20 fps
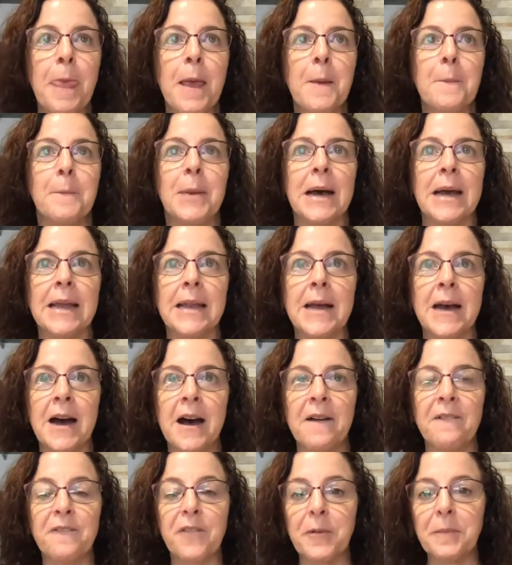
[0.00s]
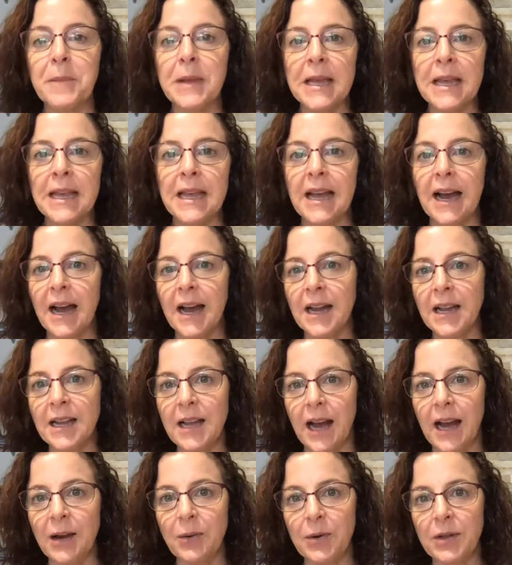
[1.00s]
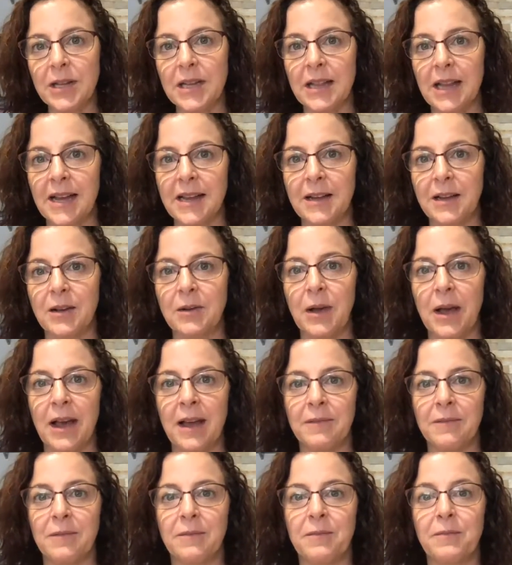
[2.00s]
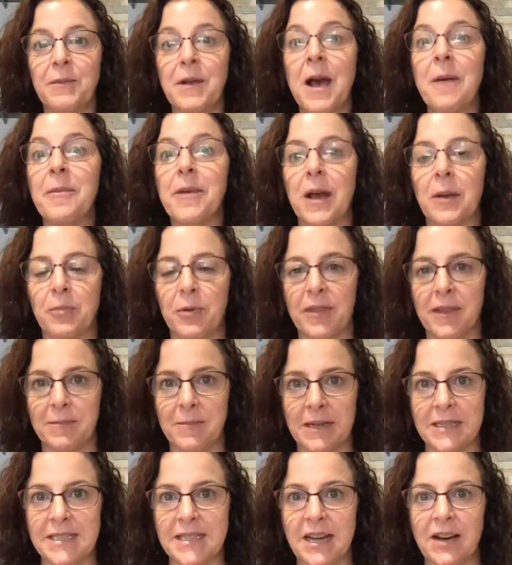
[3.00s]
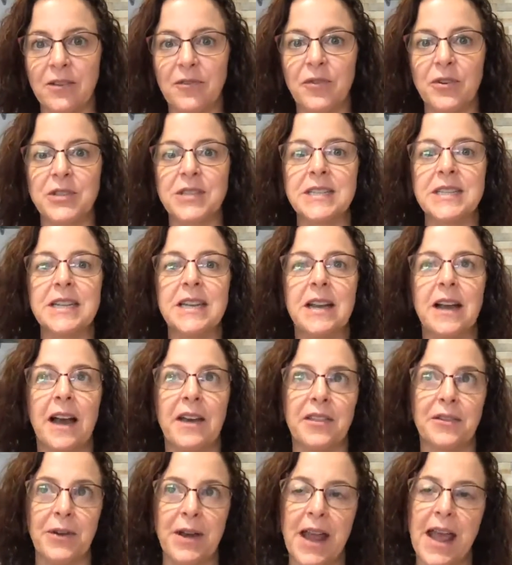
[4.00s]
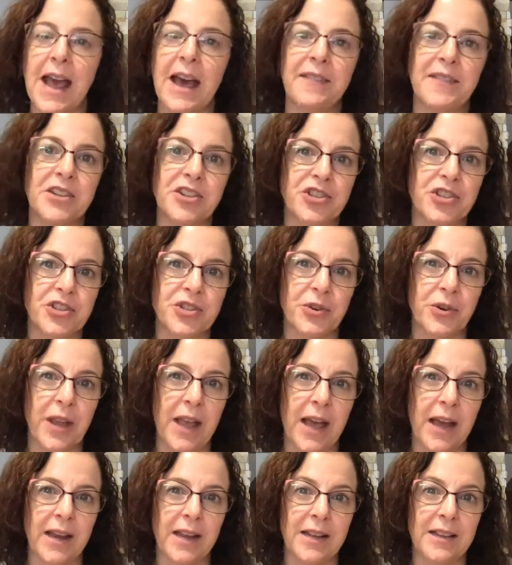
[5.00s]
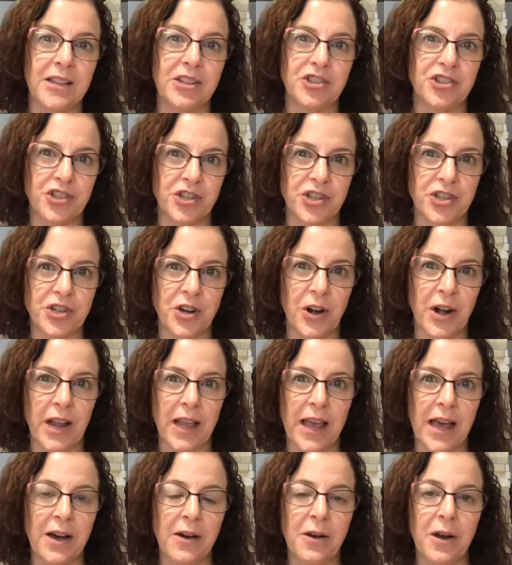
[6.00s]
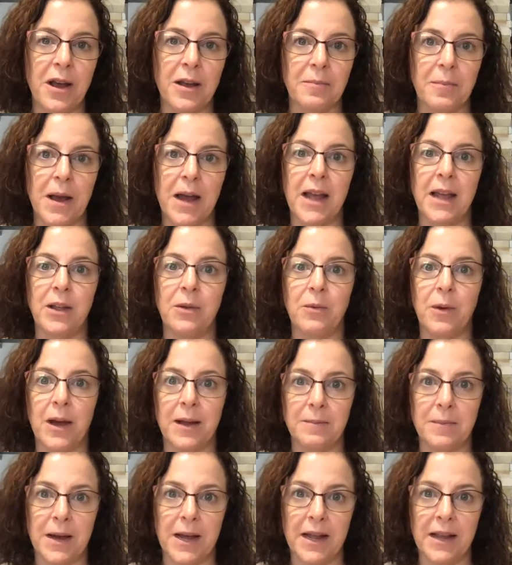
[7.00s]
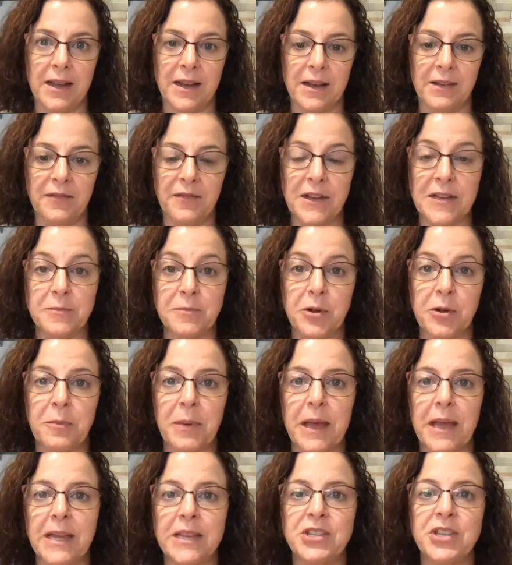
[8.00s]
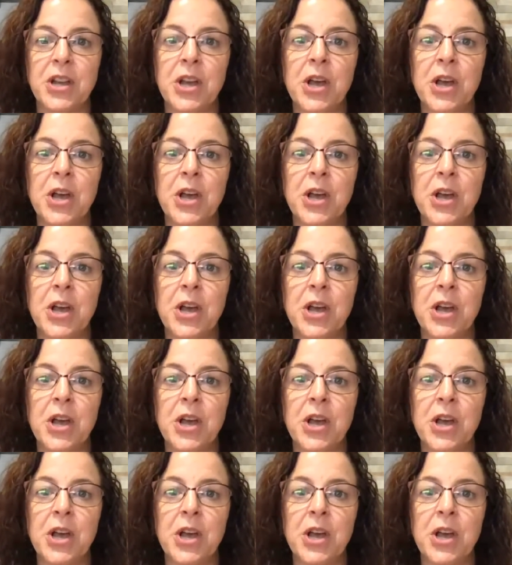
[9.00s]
But for me, I really like coming up with it myself or seeing either an ad that's just organic, that's just starting out on my Facebook page,